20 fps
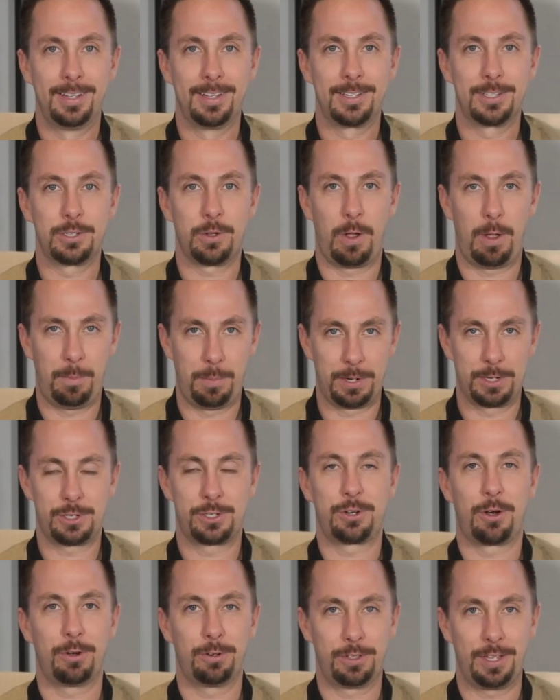So I'm going to
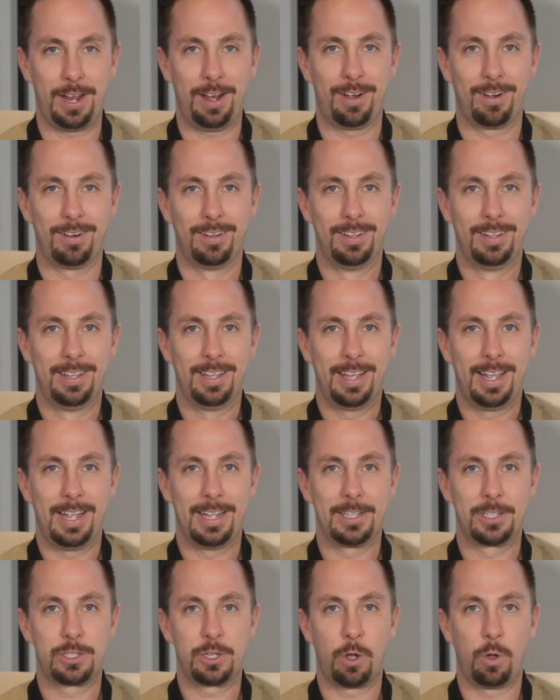start there.
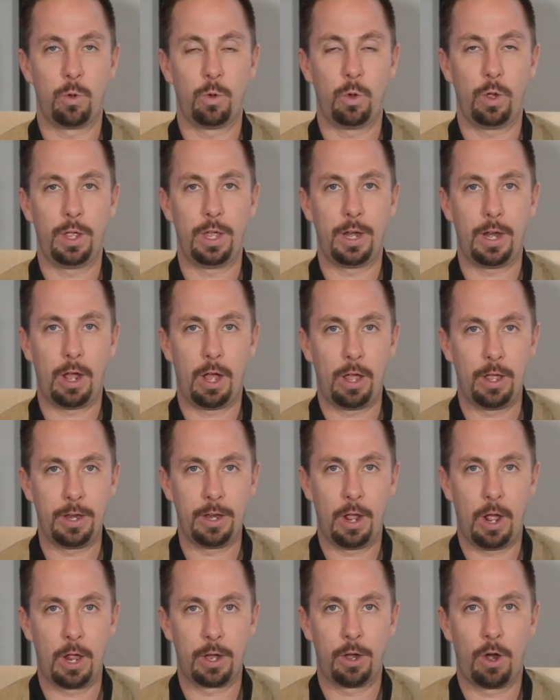And so
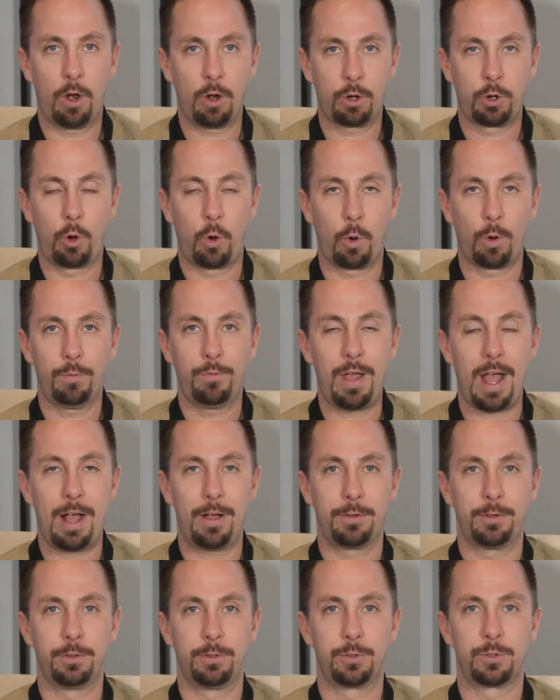in our core
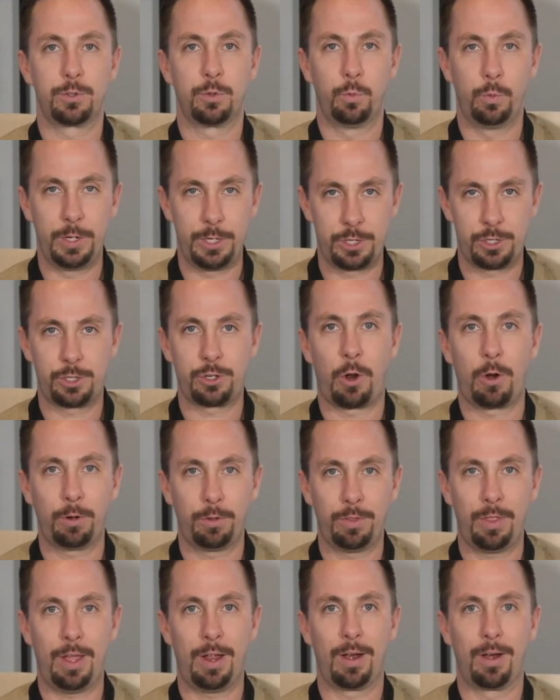values, we
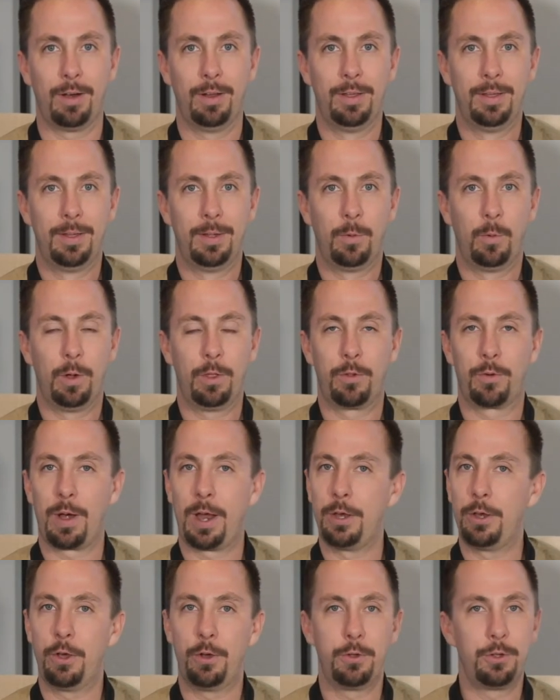start there. Whether
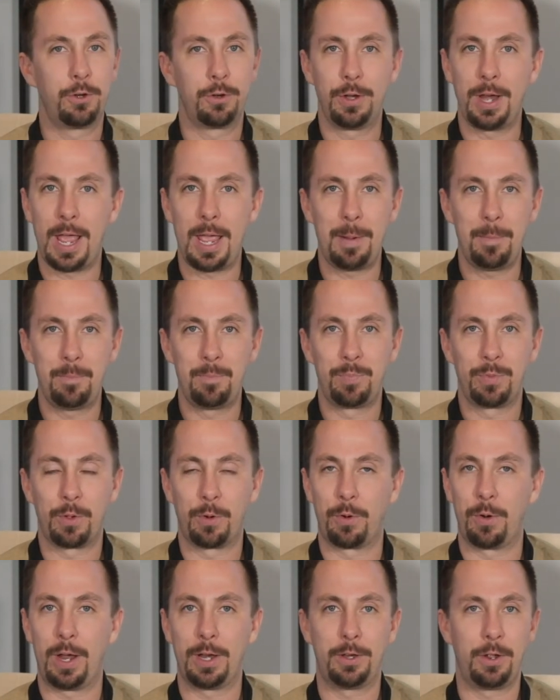I know your name
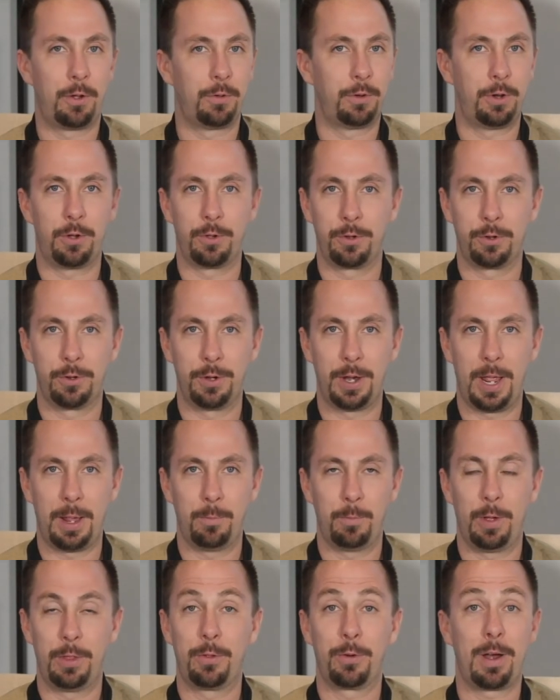or I don't know your
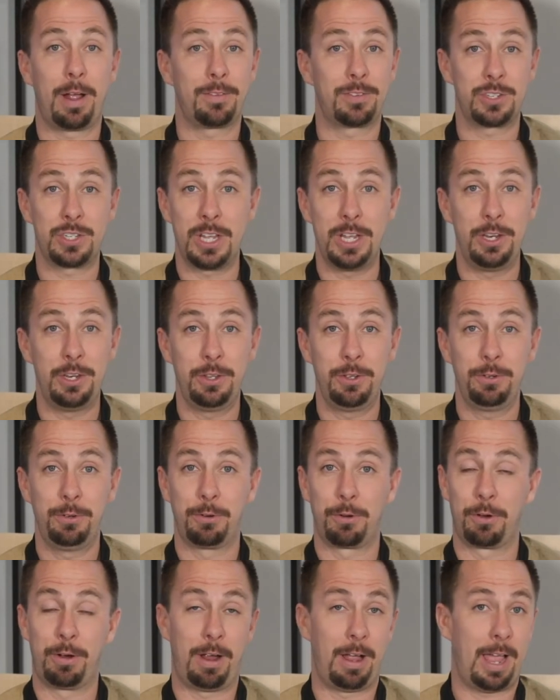name, whether I've seen
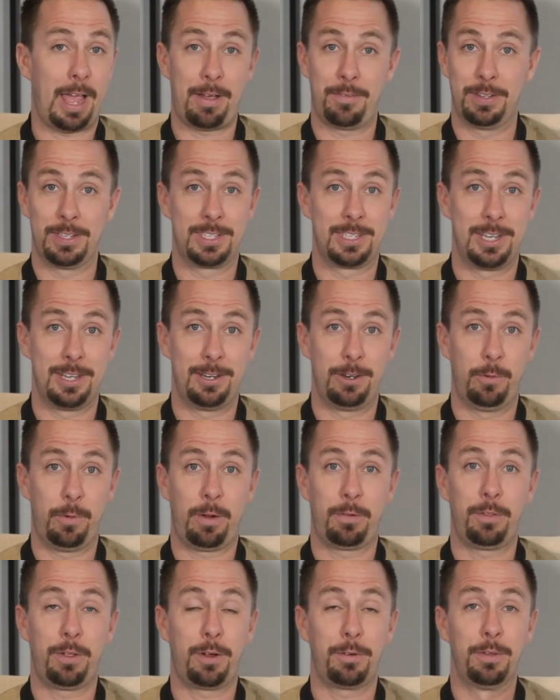you or I haven't seen you,
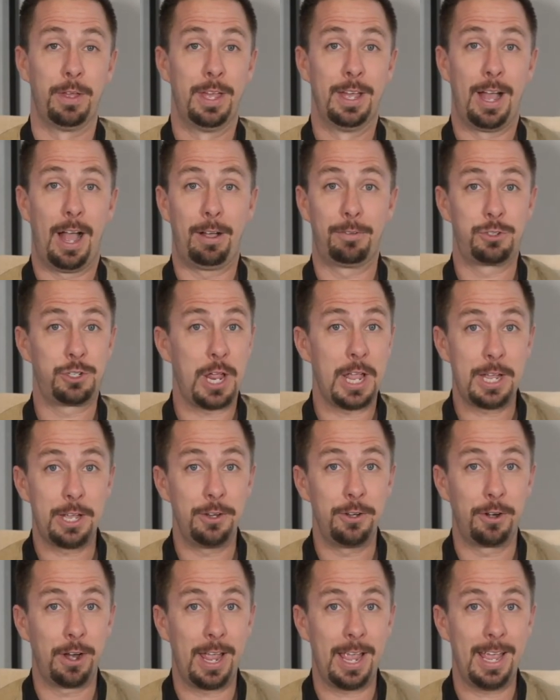whether I've
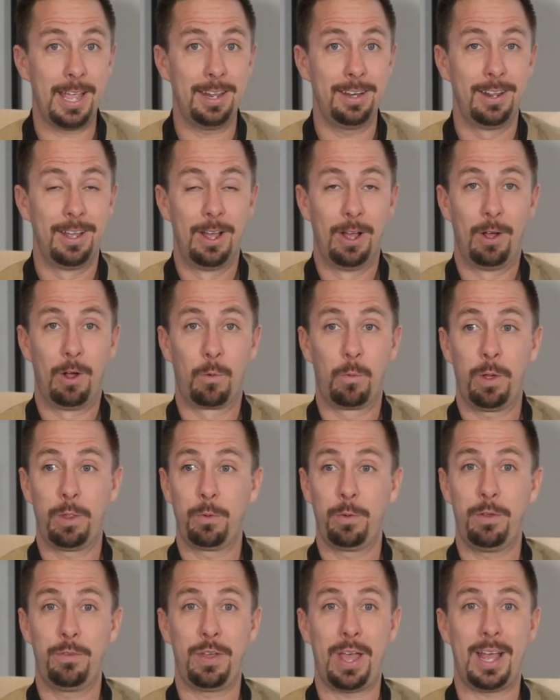shaken your hand or
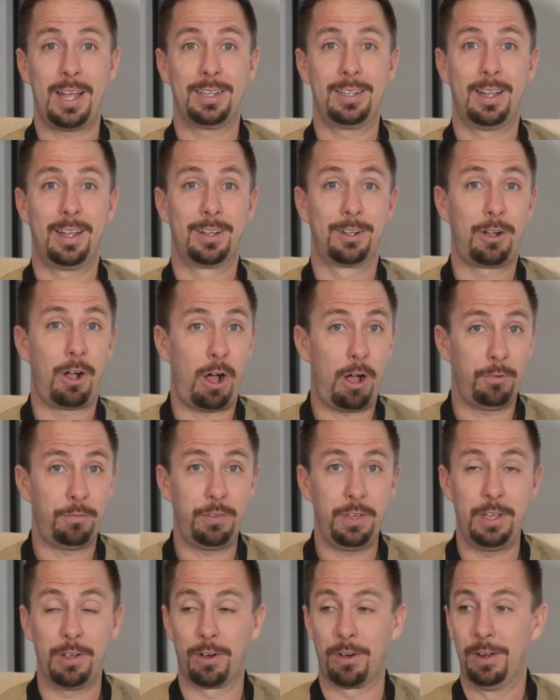whether we've had
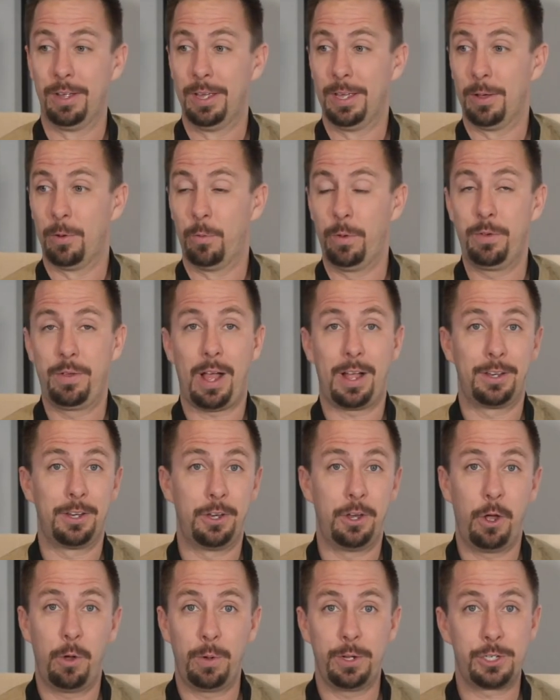coffee or we've gotten to
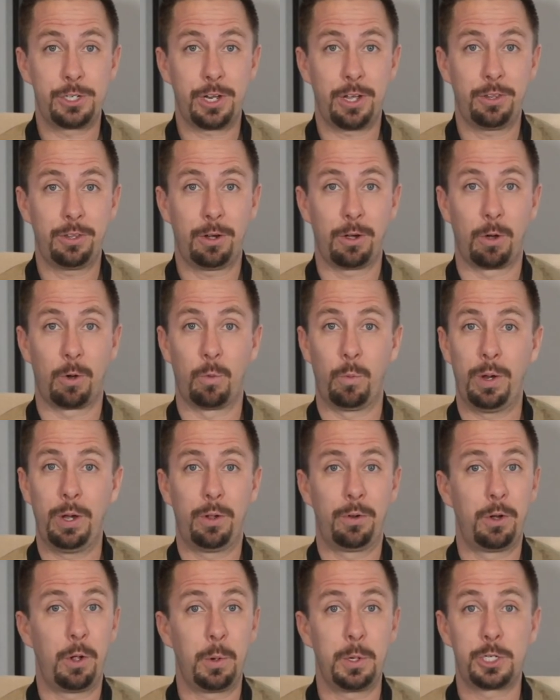know each other or we
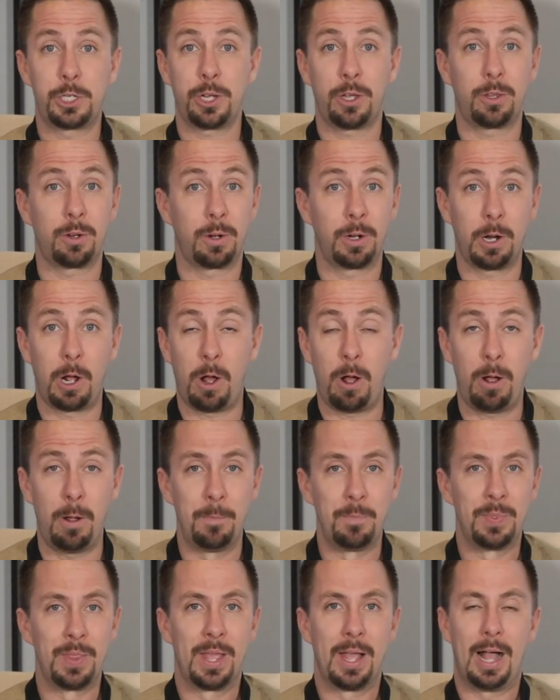don't know each other at
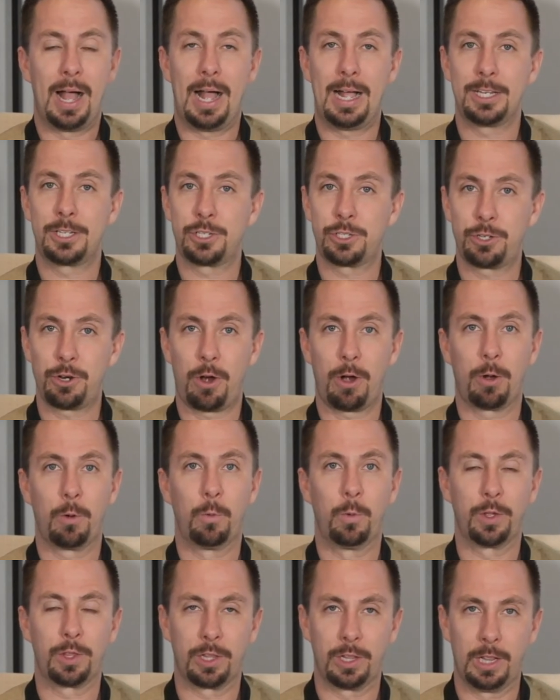all, I
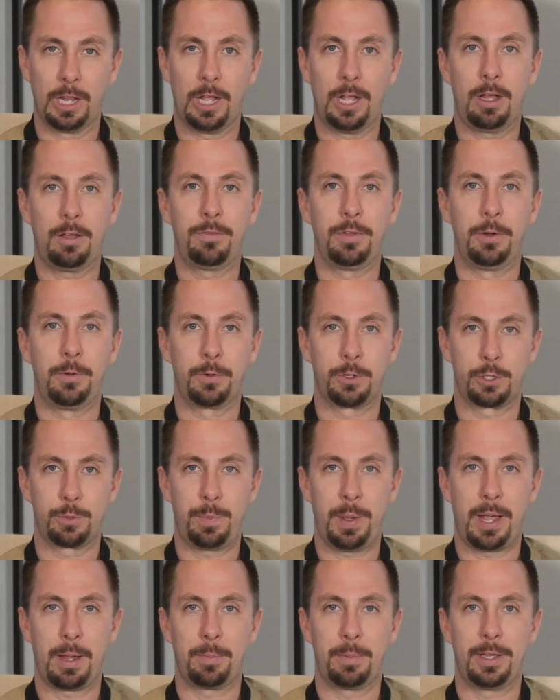start with love and
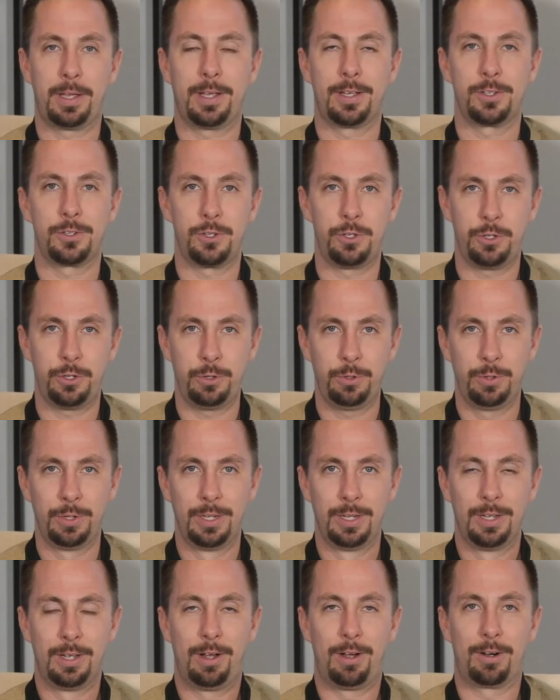respect because you
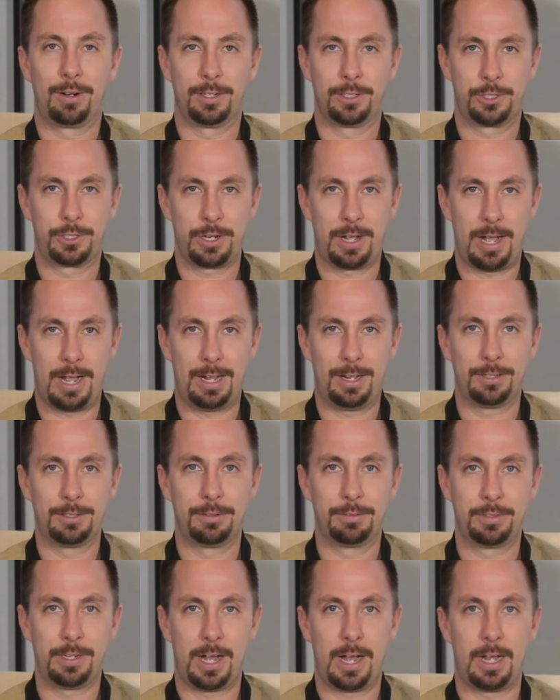are a child
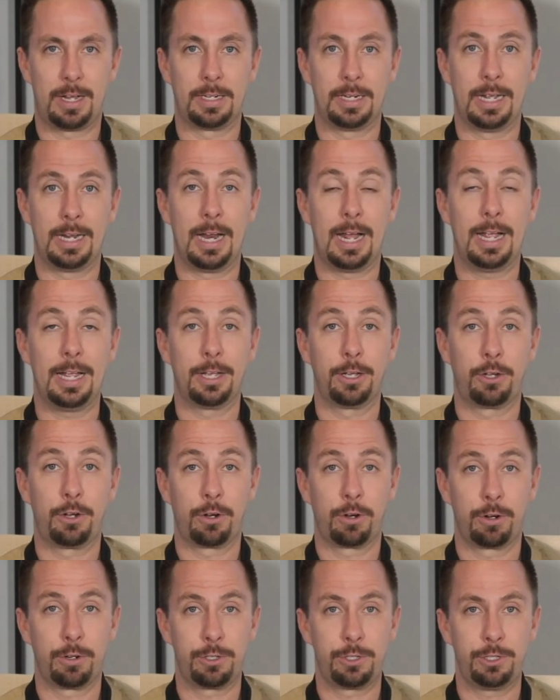of God. And I
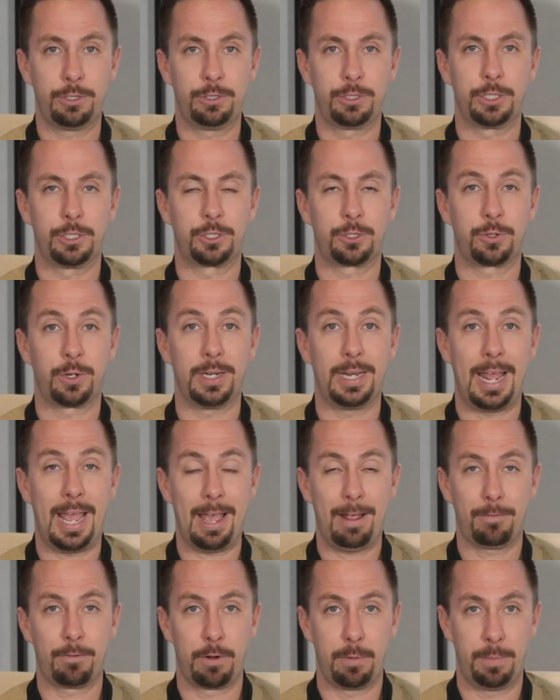encourage you to treat
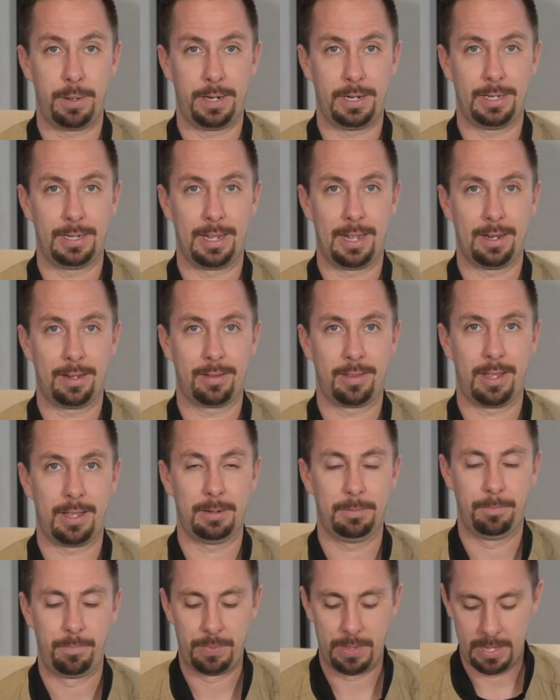everybody like
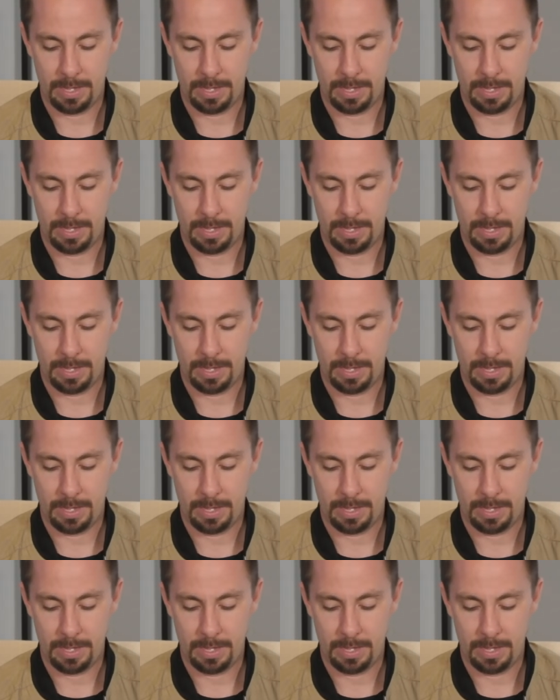that.